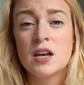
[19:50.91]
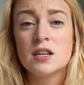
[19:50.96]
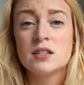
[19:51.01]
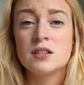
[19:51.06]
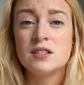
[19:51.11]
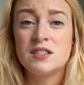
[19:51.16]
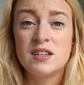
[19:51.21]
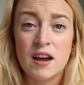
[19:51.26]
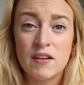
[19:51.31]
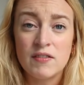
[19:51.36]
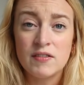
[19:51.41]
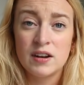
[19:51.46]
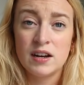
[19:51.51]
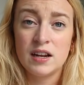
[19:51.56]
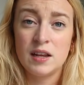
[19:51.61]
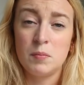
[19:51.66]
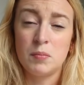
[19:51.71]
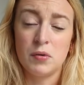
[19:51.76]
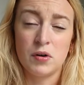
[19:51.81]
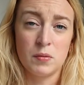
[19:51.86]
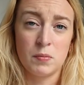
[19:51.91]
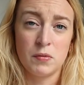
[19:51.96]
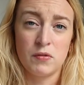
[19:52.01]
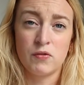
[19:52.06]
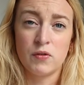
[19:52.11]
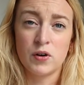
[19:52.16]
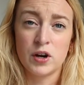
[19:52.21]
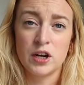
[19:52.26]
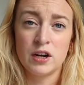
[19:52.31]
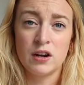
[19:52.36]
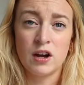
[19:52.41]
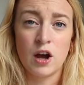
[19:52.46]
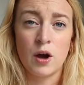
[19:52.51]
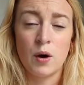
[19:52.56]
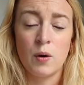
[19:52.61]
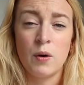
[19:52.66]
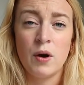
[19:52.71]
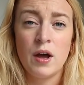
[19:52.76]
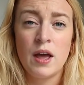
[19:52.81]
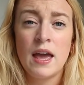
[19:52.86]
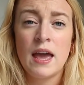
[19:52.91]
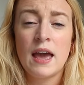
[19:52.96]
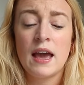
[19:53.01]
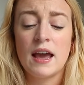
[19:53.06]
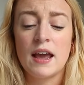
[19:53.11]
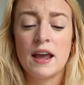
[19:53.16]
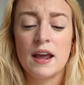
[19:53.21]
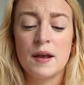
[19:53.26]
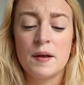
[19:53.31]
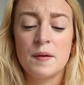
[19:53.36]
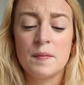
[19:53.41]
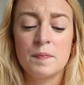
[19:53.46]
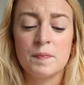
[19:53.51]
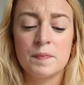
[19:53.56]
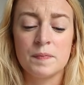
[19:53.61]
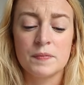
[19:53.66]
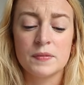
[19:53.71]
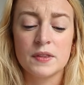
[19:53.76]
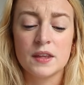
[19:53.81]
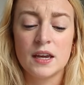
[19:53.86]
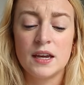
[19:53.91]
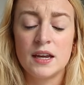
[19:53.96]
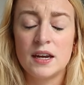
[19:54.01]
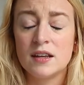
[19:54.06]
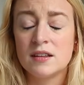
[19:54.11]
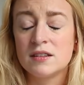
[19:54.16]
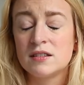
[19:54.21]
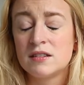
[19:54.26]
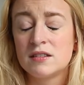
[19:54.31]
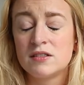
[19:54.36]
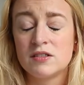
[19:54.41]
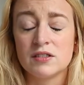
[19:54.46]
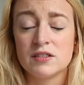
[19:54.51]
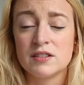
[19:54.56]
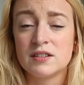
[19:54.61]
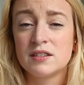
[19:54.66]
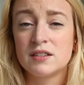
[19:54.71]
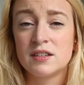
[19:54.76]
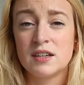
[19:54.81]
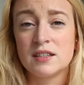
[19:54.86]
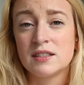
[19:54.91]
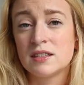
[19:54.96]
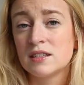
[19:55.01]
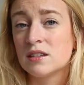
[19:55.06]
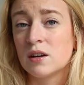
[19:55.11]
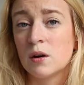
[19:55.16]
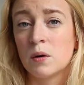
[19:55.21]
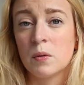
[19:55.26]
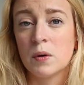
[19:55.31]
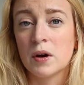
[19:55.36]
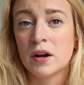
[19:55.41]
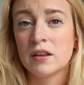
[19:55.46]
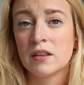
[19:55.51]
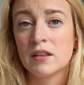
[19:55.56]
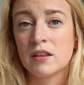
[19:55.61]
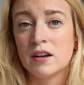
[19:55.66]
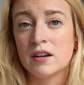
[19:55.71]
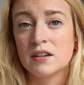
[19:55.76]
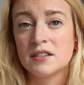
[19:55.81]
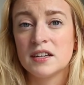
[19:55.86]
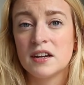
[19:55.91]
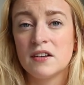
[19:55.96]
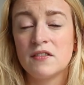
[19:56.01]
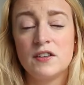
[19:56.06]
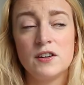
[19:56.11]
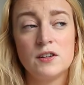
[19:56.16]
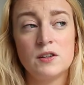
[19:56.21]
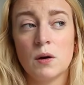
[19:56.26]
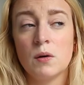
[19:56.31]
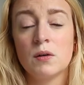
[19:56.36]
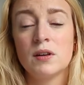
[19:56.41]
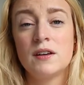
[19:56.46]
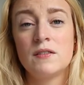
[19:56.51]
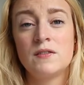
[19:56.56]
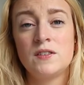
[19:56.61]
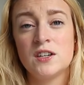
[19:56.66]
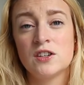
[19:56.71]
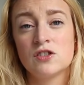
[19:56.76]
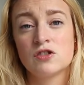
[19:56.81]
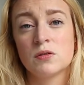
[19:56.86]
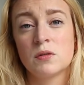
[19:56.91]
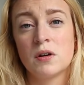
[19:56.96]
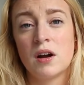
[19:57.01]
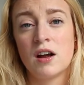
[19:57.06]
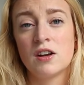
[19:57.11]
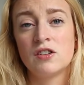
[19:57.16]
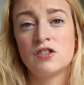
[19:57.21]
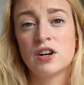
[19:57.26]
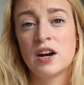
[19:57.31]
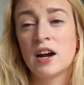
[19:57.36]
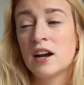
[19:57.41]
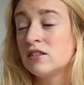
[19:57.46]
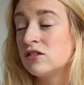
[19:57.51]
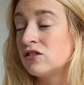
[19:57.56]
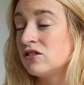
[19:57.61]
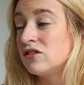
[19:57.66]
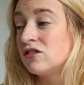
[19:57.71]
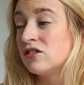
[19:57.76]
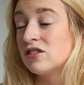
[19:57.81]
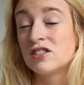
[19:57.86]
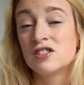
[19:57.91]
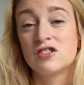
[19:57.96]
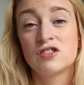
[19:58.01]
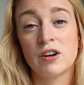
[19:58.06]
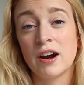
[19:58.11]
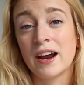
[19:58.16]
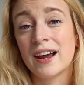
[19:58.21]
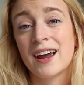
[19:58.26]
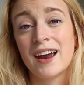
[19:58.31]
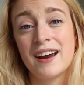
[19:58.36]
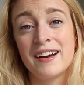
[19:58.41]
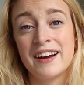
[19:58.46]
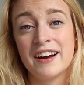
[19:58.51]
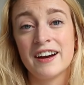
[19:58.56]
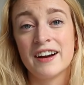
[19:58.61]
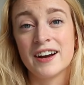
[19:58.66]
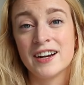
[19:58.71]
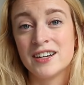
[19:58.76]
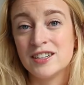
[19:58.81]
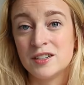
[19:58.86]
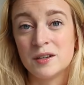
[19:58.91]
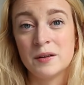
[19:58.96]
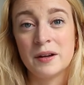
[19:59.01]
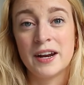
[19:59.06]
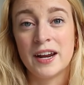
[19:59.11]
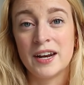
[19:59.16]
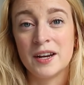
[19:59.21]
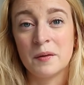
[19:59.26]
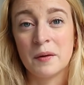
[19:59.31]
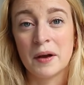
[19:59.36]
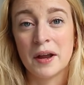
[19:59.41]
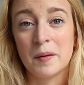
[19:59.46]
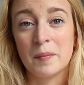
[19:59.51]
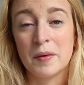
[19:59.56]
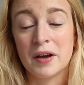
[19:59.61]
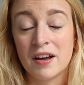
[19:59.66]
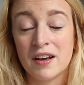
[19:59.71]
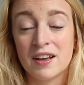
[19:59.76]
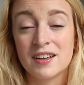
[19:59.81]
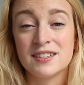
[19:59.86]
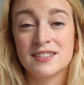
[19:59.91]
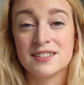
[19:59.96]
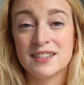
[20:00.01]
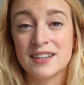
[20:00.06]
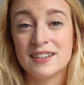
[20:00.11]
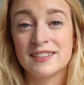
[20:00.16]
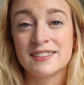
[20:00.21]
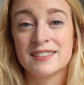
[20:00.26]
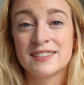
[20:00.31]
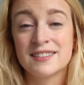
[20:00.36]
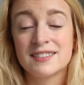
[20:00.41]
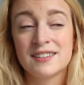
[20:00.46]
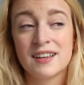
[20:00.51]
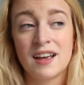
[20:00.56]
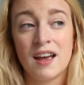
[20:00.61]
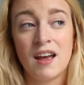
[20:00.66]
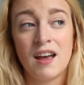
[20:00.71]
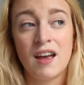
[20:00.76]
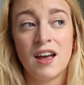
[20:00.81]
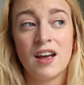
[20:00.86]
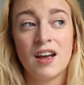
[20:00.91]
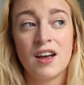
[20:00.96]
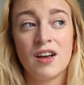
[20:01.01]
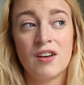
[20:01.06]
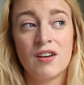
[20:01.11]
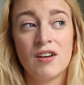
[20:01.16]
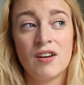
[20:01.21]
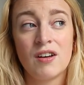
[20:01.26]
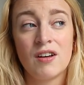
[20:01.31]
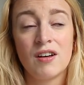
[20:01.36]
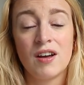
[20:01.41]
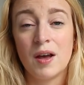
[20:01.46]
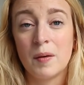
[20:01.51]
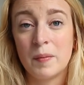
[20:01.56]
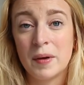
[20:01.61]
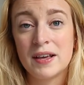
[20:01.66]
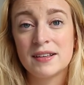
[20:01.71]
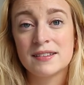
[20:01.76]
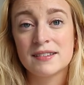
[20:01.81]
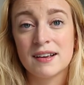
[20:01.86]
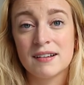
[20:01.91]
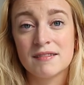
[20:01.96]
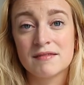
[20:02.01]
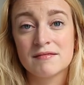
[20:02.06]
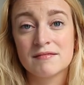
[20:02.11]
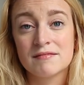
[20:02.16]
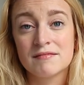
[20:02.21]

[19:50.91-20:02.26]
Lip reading: So definitely book before you go. It is just, it's so worth it. If you don't live near Drumcondra, just trek out here and do it anyway, because it's amazing.